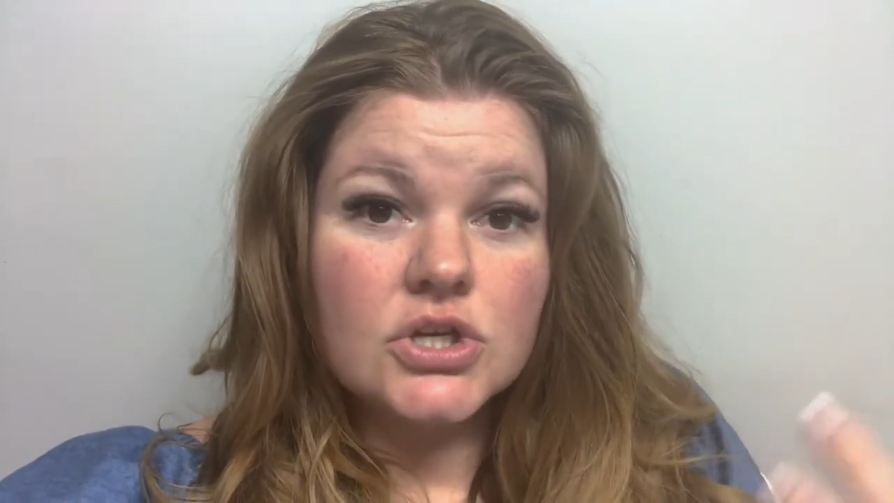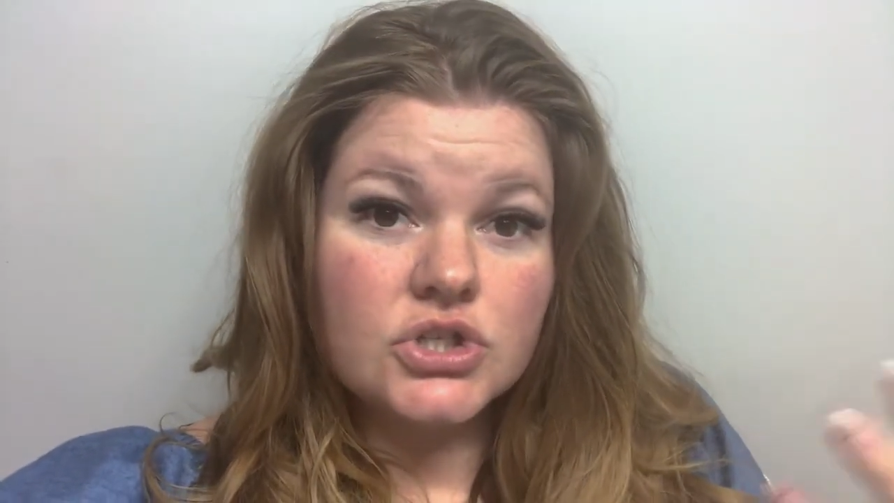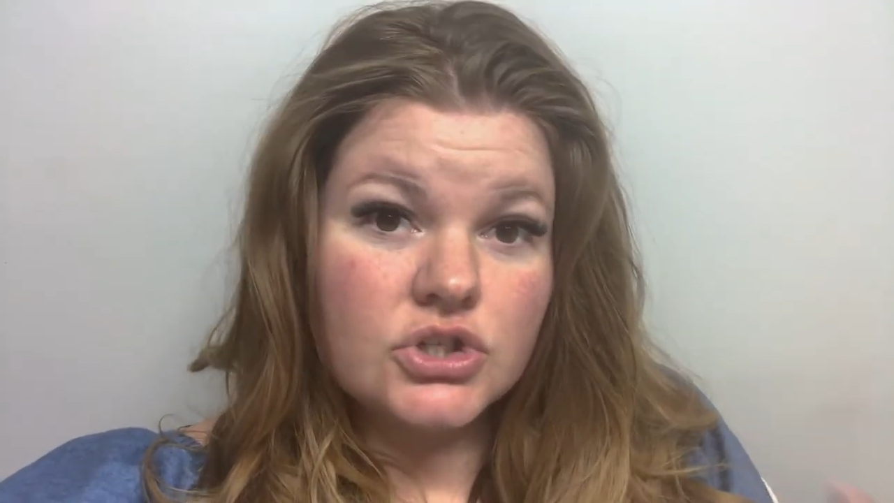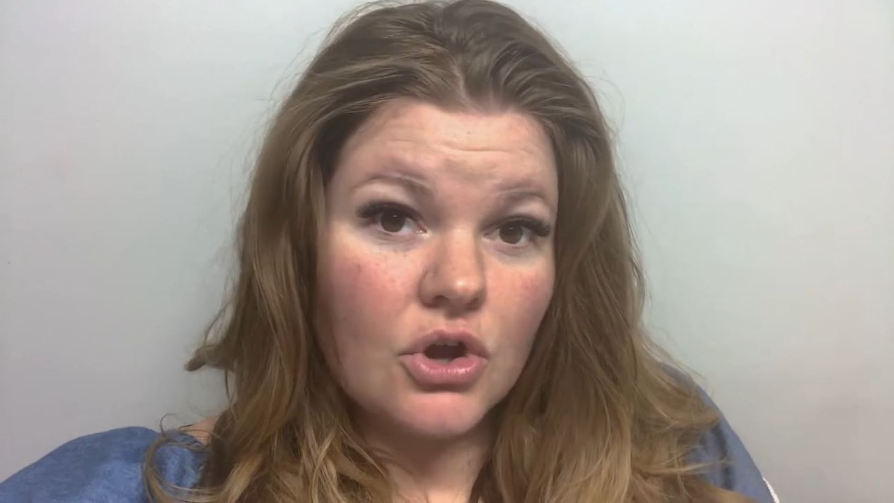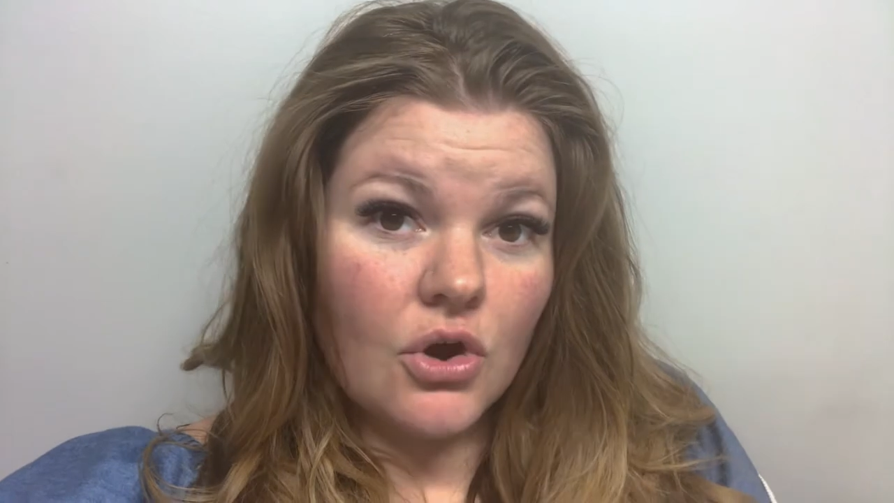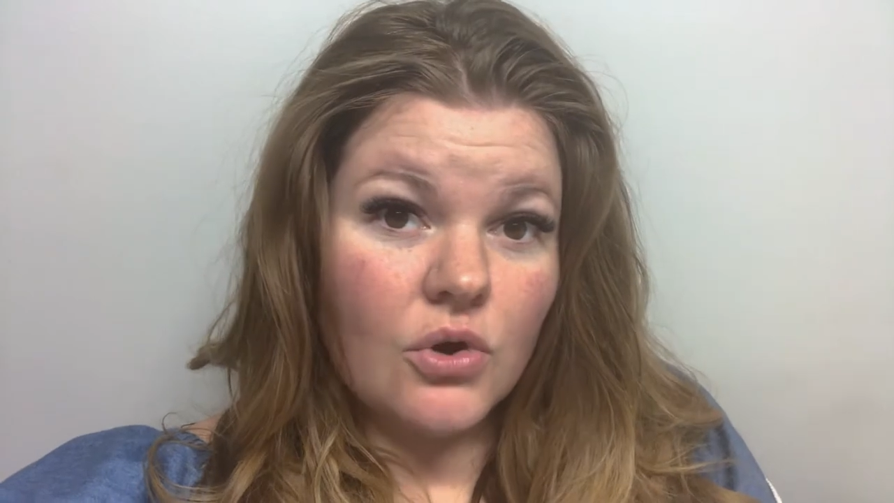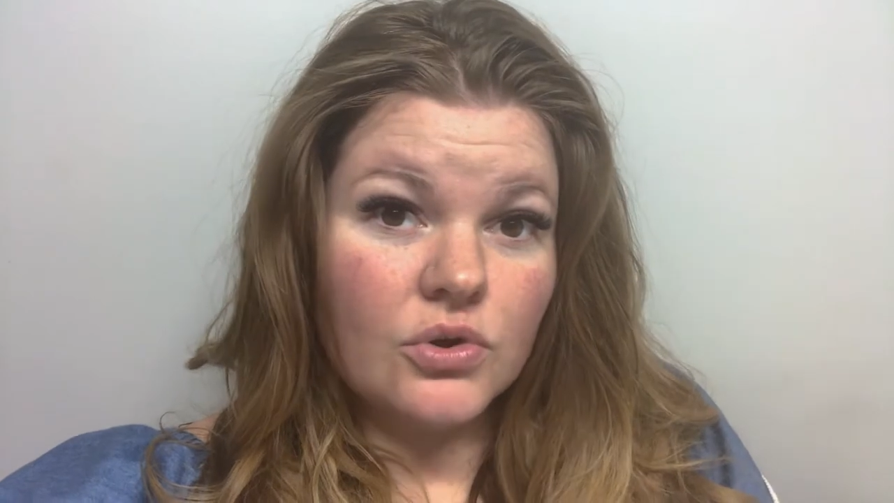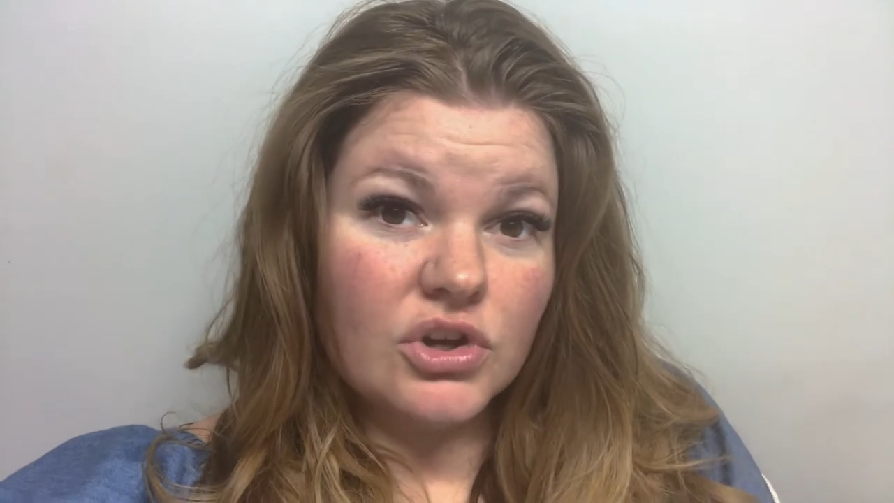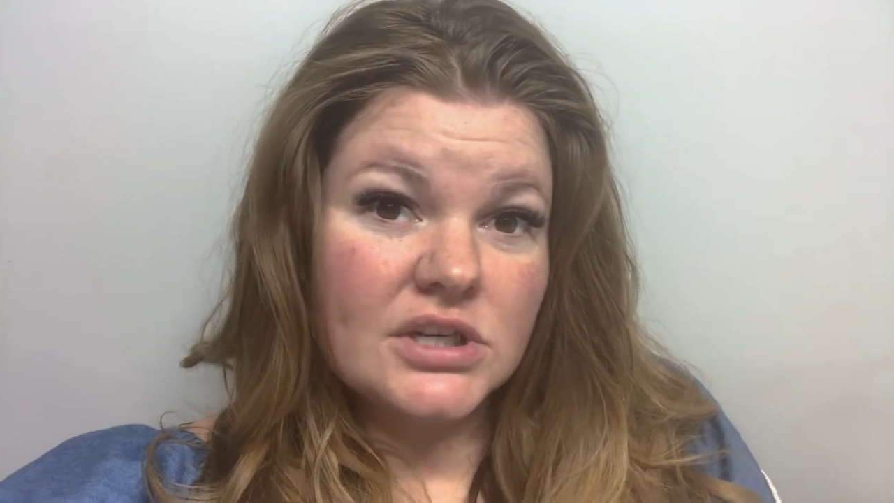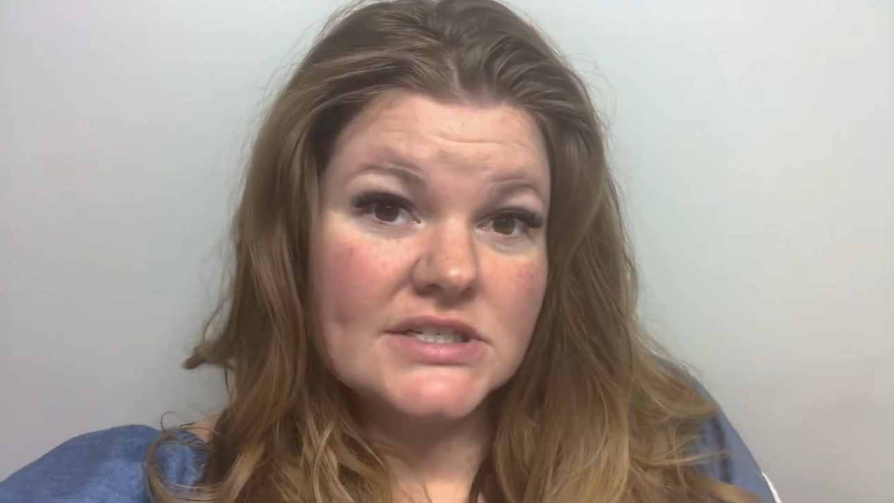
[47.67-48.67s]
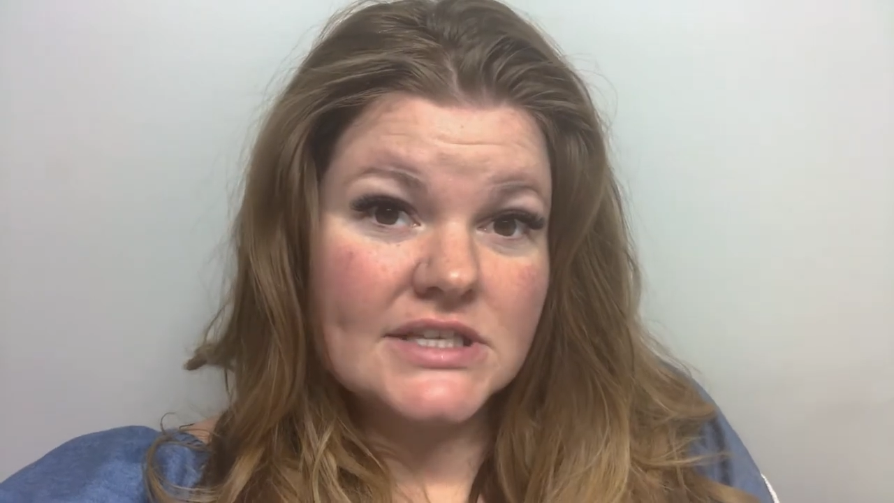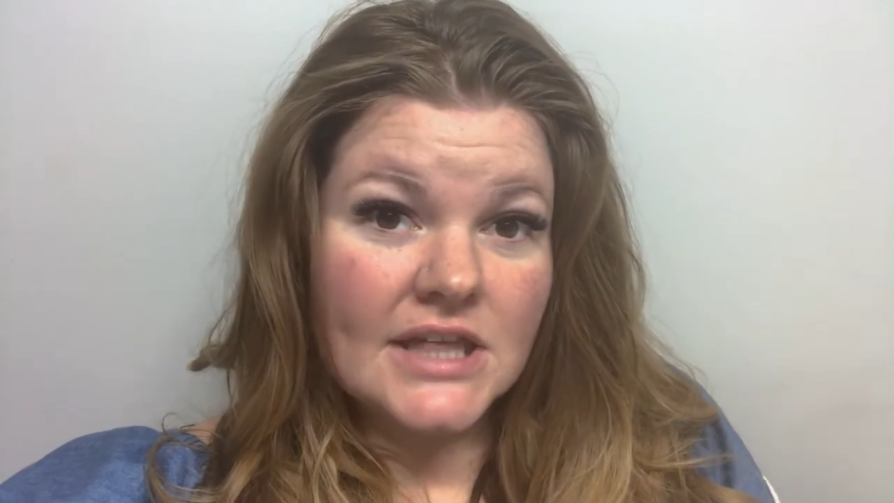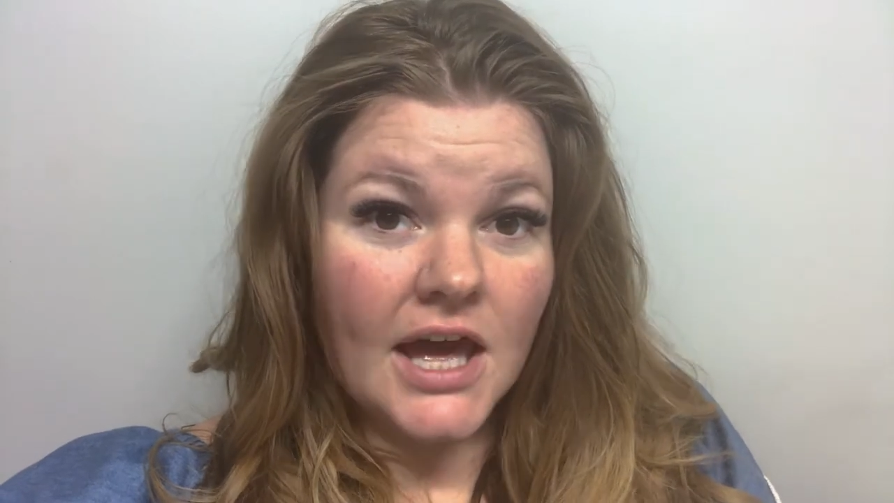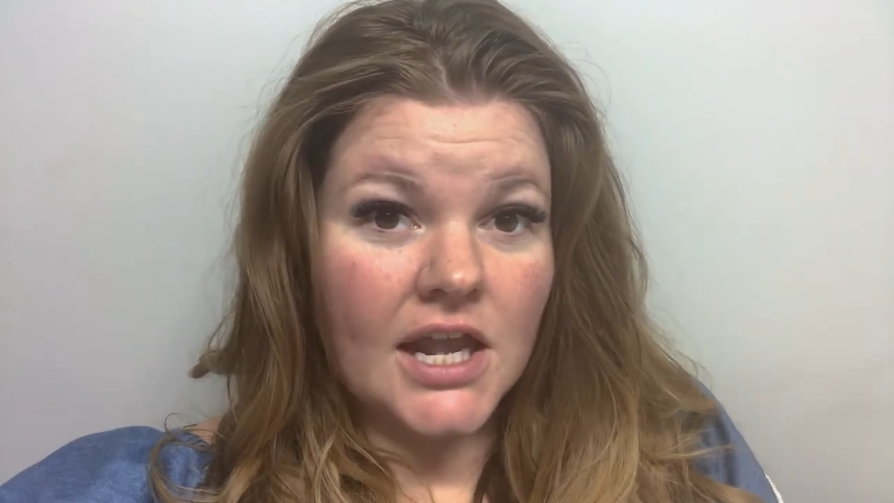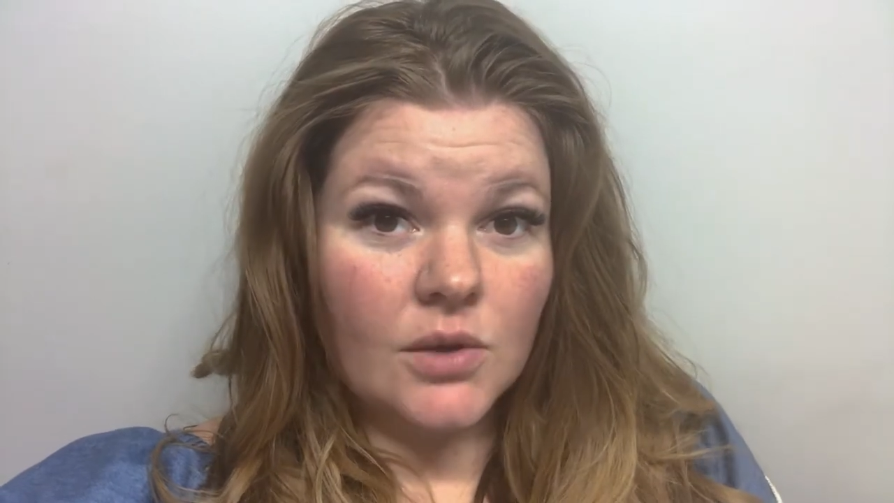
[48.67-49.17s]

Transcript: So you're gonna see that